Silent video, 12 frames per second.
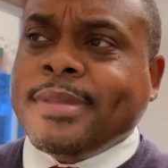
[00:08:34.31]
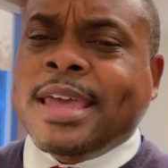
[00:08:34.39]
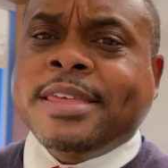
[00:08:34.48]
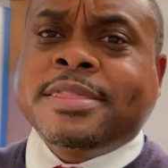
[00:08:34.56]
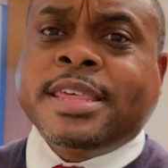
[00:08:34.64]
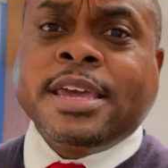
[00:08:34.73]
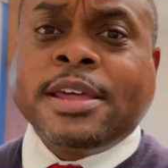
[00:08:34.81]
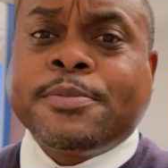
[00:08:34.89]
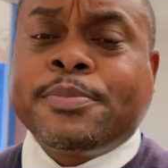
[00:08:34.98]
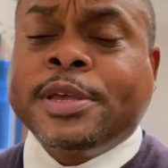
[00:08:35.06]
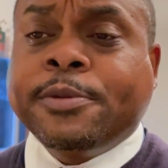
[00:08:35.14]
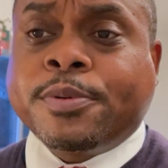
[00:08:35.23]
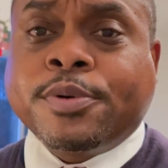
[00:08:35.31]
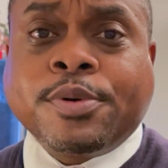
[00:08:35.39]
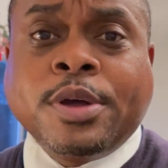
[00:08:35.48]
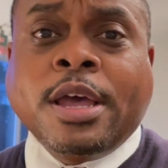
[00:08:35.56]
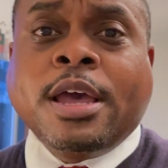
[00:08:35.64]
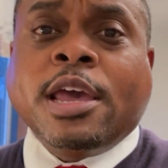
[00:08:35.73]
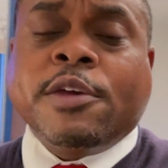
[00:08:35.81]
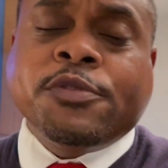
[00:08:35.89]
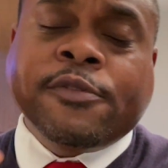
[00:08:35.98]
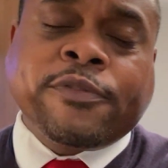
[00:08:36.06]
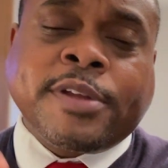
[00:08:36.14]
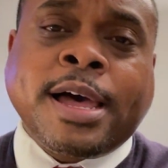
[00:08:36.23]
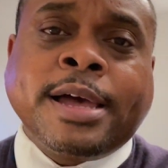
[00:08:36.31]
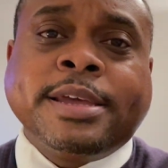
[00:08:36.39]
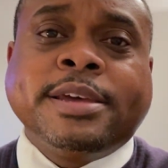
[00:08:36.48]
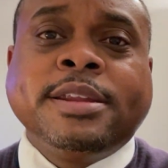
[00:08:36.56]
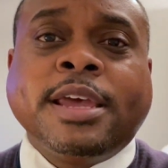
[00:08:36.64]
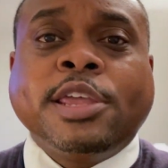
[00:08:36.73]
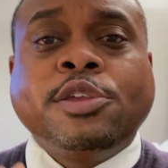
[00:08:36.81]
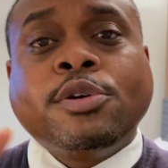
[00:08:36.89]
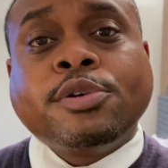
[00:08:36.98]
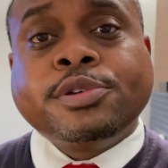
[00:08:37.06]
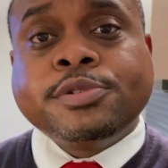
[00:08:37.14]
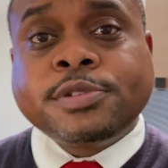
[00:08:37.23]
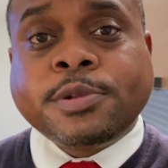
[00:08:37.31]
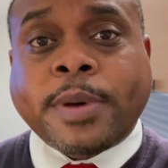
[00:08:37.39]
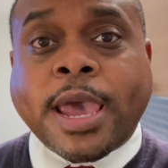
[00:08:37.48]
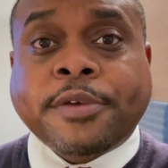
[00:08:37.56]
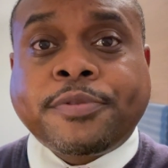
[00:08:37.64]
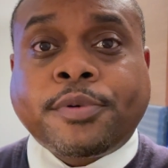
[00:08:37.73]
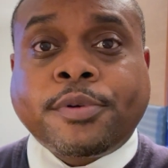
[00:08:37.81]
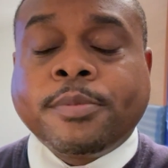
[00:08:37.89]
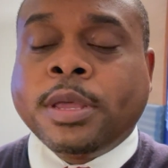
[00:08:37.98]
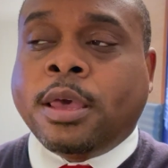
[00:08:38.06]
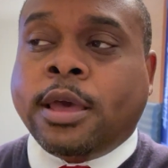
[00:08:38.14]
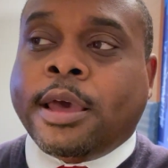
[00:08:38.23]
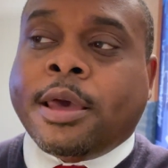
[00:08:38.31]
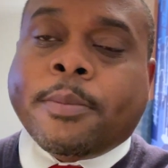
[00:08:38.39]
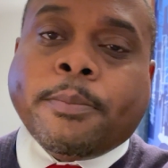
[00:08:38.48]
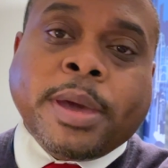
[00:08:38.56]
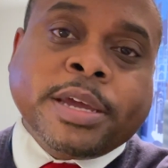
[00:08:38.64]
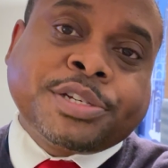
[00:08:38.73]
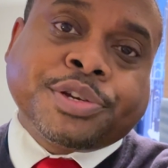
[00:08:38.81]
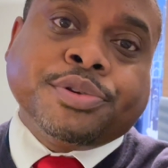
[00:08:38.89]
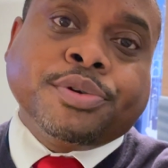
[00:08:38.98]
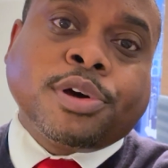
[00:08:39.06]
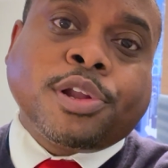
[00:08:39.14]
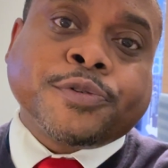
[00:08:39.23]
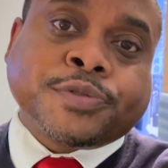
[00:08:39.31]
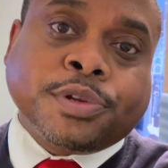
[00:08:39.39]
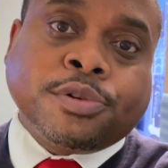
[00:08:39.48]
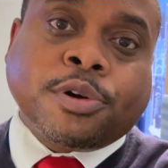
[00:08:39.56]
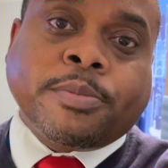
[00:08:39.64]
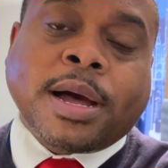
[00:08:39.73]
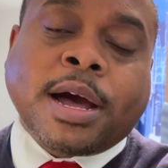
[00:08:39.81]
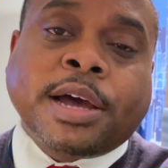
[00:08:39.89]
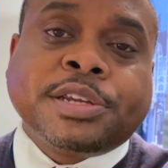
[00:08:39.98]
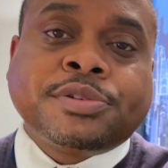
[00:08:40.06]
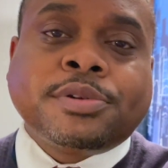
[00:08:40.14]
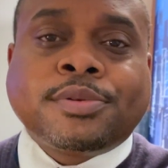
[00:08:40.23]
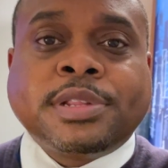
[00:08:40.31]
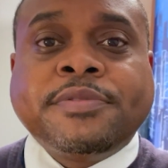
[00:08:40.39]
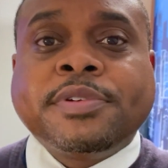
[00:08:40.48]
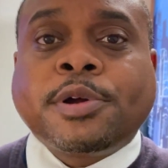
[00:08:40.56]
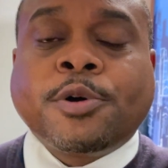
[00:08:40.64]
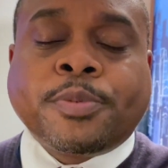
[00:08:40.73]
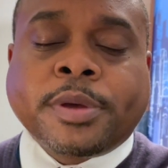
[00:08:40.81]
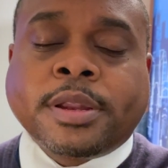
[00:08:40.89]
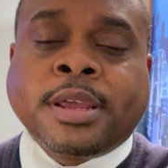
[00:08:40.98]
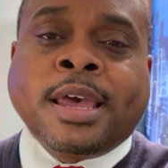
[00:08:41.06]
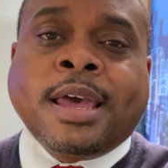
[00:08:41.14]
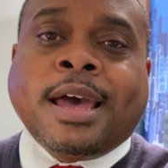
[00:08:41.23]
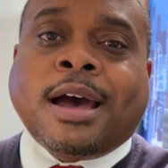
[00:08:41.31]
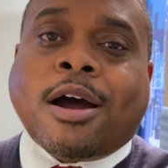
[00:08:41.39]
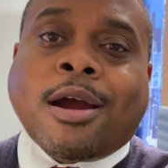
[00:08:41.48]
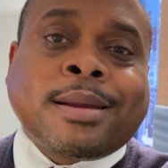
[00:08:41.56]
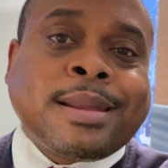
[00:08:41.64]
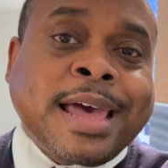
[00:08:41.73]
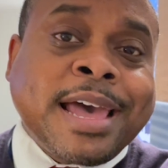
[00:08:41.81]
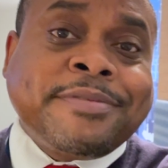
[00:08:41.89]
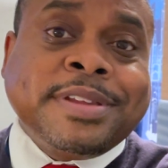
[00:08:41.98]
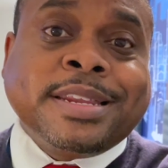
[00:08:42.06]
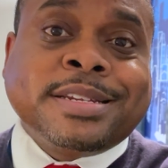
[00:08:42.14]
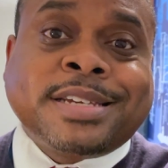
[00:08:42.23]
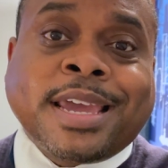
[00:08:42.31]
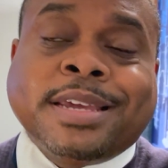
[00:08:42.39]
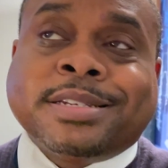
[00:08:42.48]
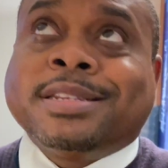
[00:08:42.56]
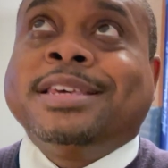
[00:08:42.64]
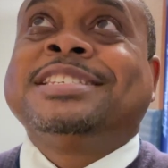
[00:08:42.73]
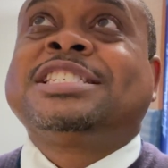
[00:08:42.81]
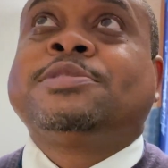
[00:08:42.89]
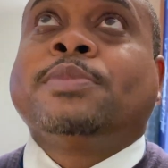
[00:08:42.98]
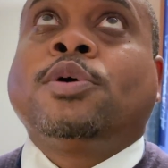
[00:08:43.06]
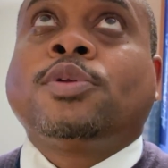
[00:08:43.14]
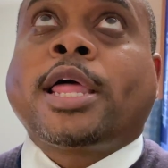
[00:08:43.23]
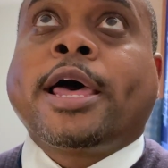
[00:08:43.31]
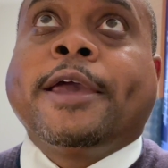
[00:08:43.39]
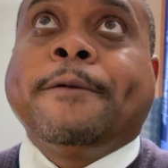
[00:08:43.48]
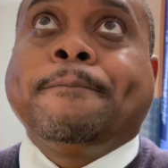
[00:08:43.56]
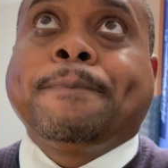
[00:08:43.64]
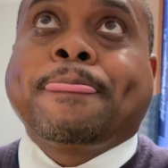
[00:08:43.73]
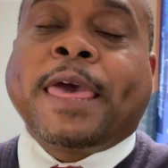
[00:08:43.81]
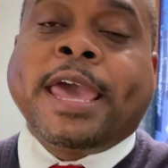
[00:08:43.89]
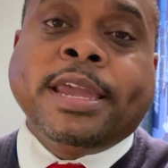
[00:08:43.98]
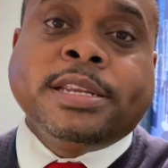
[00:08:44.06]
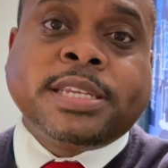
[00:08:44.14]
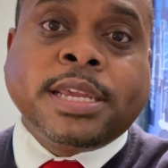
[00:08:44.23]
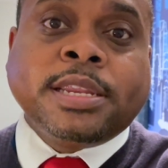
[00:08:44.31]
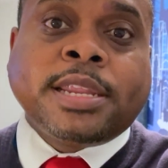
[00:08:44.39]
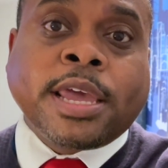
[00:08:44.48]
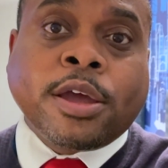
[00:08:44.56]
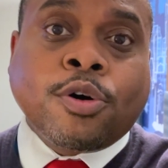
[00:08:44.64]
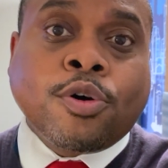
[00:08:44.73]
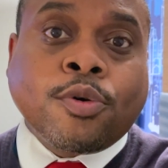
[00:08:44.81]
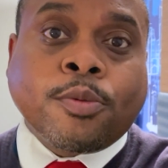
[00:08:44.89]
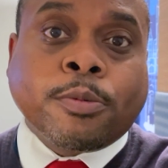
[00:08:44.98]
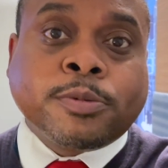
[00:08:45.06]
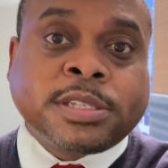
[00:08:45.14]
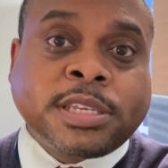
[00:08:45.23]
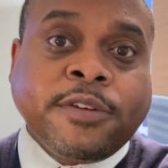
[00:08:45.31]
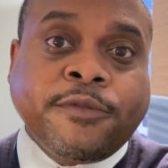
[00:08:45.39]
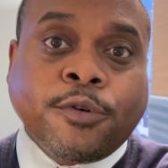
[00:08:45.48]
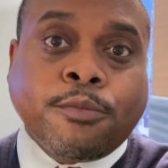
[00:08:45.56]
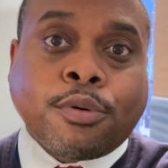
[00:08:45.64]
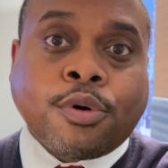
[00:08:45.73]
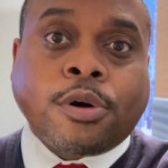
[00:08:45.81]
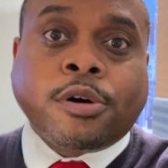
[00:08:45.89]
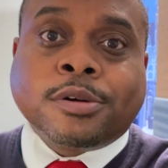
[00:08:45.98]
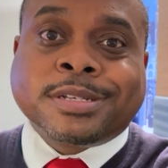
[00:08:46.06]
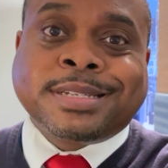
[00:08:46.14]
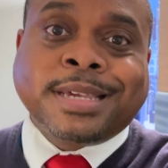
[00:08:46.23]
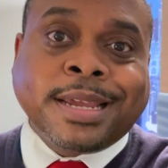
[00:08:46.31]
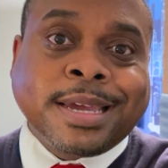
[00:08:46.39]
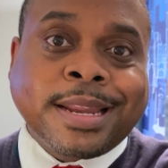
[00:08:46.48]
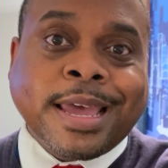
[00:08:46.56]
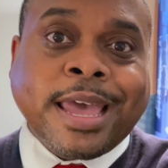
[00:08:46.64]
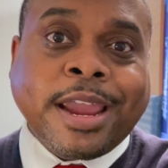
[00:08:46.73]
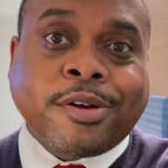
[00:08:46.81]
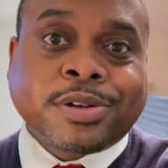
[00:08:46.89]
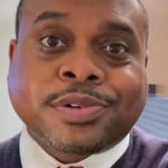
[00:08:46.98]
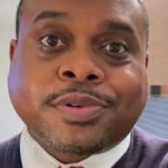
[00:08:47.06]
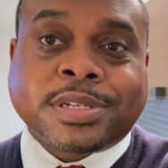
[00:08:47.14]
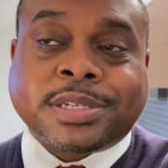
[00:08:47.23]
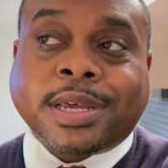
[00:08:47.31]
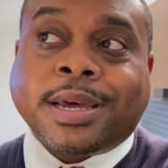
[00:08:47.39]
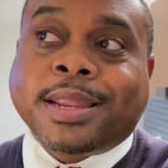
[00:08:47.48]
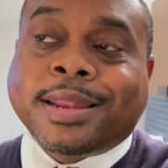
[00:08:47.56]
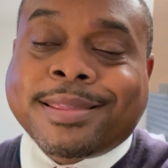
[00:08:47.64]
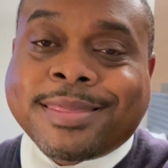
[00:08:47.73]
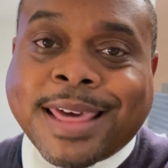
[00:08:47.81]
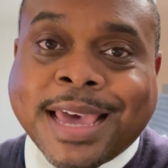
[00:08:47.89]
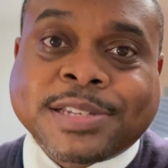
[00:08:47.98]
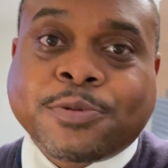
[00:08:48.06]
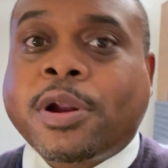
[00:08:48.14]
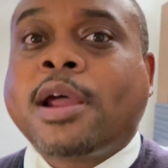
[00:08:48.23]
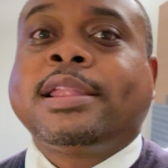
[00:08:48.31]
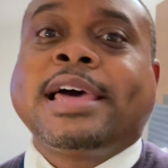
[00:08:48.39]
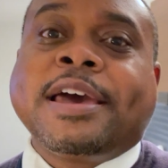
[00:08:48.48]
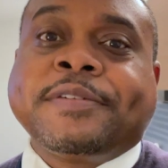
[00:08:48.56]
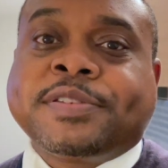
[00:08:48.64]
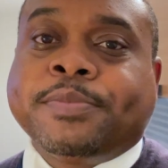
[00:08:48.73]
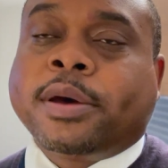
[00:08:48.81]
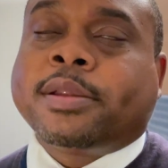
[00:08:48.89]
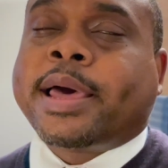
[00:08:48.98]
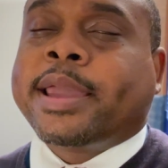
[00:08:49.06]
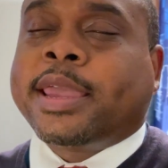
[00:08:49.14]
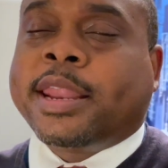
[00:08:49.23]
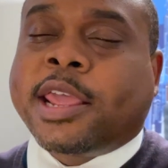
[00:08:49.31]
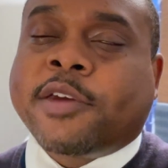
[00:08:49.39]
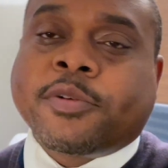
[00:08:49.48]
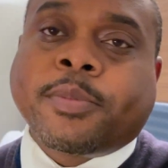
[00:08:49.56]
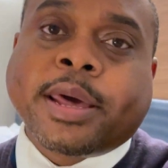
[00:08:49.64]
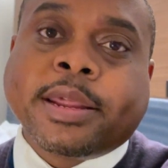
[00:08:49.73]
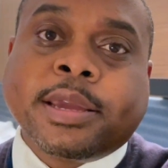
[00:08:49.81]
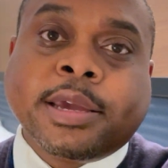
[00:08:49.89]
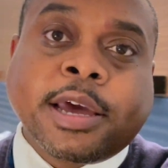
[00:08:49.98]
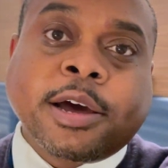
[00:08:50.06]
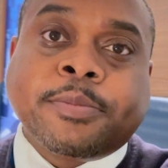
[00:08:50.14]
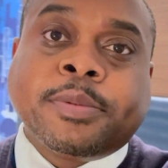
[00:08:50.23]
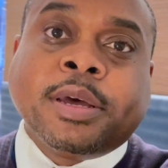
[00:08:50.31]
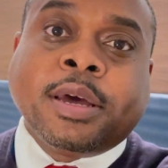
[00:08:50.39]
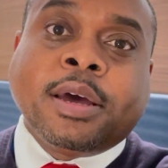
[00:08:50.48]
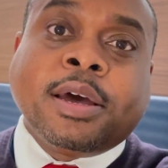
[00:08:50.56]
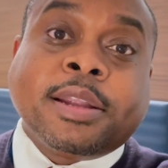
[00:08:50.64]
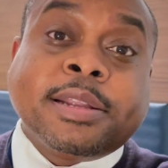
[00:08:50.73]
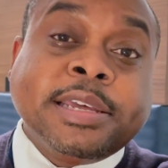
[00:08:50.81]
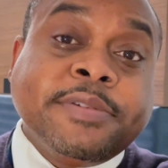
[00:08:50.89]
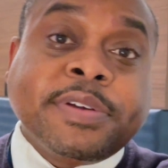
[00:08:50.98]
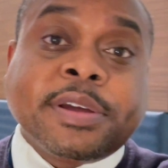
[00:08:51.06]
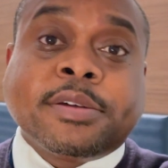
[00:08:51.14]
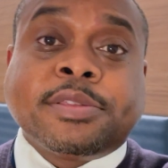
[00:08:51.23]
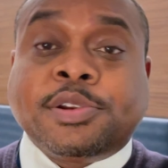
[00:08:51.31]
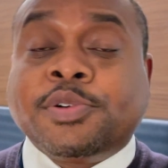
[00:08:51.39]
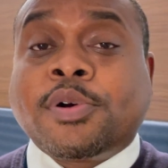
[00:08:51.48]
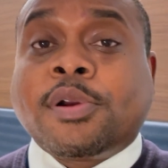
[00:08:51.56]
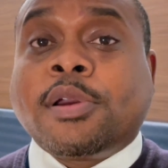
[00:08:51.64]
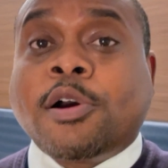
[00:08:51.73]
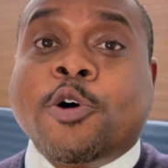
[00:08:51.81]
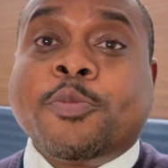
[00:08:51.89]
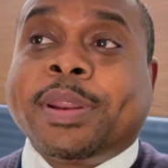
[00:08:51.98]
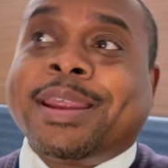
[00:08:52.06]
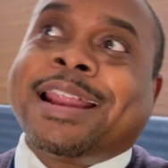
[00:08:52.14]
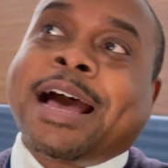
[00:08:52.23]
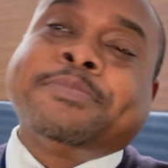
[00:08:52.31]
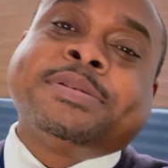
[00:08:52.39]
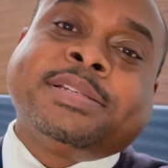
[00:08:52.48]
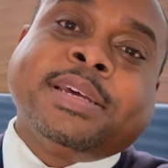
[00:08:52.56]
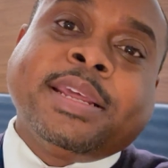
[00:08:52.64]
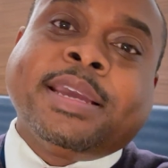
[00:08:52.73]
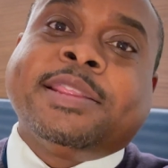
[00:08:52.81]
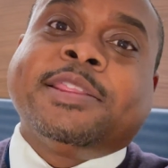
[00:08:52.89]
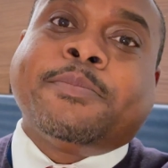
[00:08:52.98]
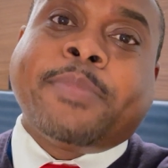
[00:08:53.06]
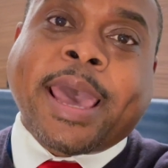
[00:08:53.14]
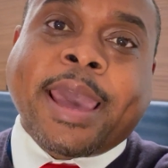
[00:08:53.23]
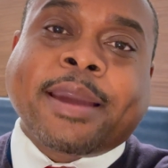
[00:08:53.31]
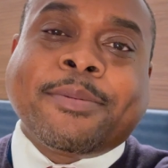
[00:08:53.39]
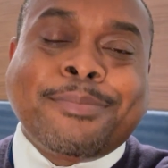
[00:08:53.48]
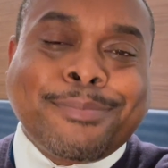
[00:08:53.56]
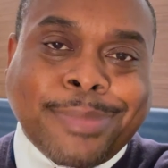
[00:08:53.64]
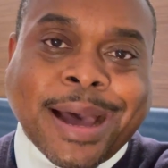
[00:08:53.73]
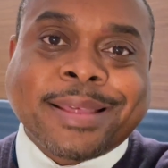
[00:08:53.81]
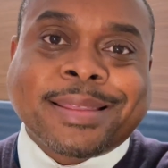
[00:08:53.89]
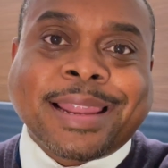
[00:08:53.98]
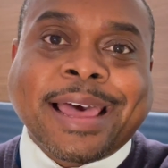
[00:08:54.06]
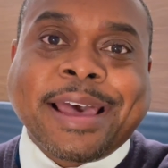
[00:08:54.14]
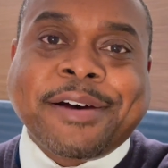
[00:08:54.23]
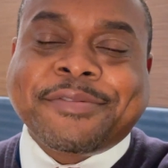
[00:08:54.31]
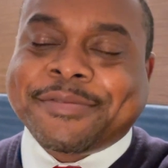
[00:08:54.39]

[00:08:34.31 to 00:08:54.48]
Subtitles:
And then people, if you're flying and you go use the bathroom, make sure you close the door behind you. Don't leave it open. Our lab needed changing. It smelled like 18-day-old seafood boil sitting in the Arizona sun. That's what our lab smelled like, and everybody kept leaving the door open, and I'm sitting in the back by the lab.